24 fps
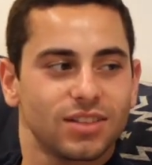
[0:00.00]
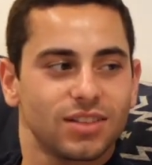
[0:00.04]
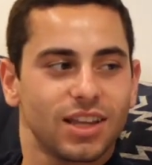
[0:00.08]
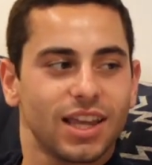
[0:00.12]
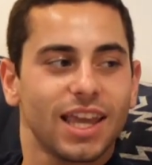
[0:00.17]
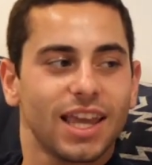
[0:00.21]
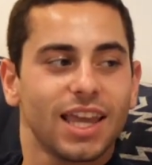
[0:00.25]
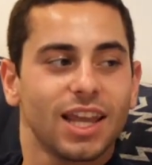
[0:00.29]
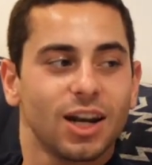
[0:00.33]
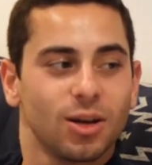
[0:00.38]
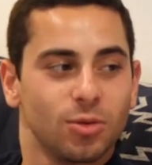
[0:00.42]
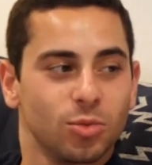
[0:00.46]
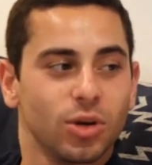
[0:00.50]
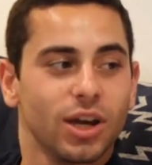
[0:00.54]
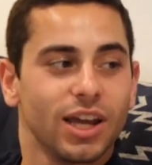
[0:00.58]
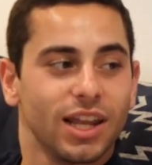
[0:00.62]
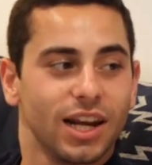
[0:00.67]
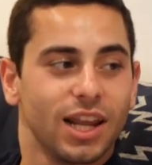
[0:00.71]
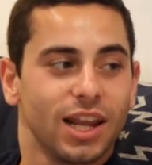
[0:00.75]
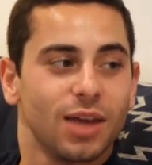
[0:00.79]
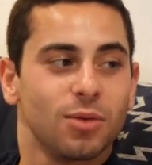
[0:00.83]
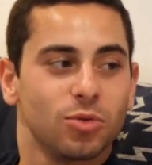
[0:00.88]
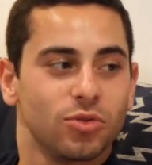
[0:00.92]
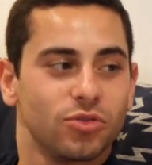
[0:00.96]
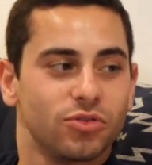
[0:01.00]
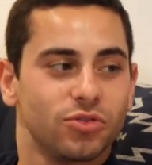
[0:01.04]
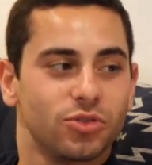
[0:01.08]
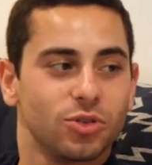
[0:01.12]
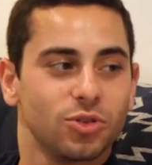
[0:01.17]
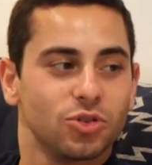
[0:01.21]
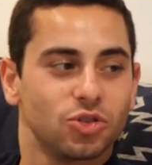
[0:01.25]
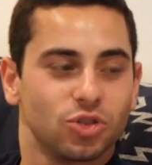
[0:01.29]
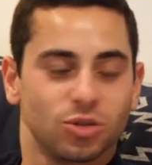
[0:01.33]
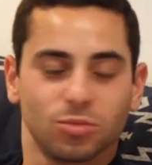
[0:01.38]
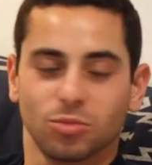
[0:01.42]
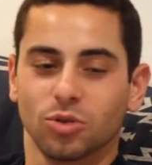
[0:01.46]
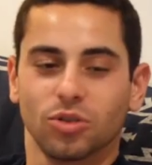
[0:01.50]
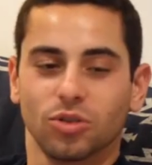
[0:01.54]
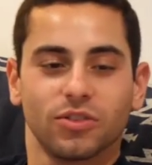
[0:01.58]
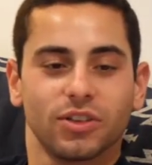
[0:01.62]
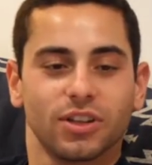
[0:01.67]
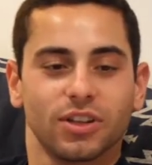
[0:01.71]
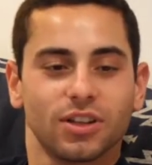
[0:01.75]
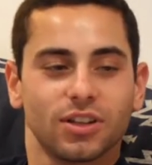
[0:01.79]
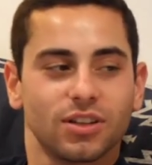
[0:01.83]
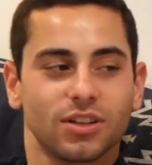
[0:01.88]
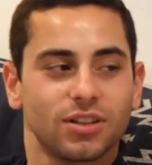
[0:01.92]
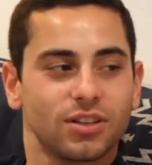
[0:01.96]
in a in a future
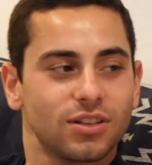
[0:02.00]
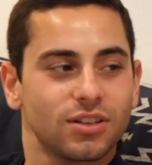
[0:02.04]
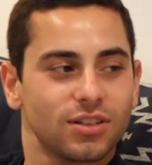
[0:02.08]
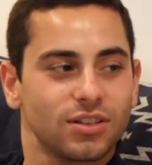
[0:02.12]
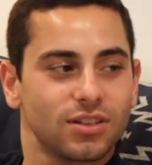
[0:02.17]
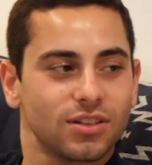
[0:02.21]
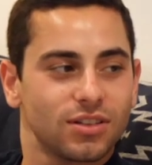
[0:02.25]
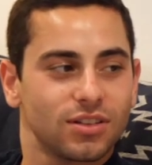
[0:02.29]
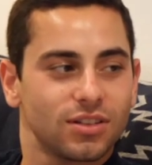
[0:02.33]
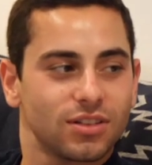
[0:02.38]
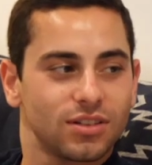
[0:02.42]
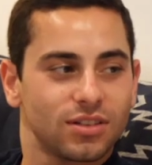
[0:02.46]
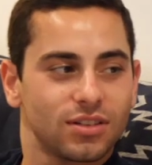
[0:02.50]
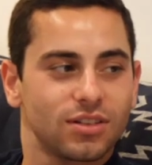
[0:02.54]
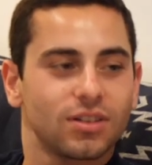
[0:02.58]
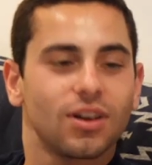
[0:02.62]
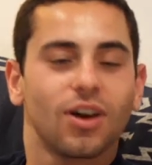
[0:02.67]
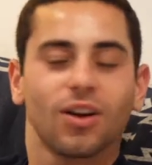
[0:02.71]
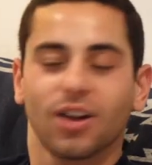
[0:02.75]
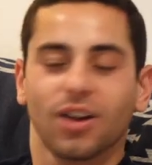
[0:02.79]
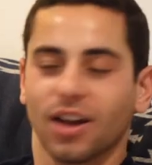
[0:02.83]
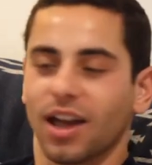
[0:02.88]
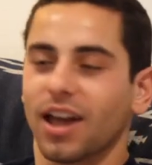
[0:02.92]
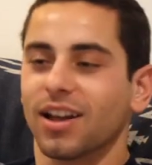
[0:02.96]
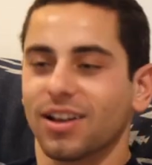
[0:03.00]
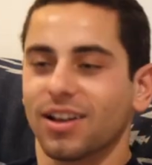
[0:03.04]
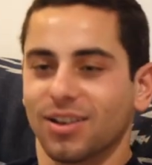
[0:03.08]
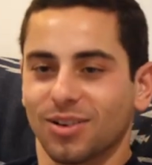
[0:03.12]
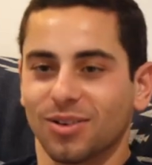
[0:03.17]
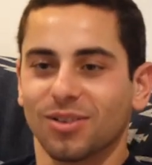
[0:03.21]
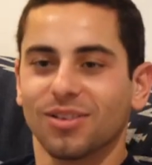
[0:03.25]
movie. Yes. Okay. Cool.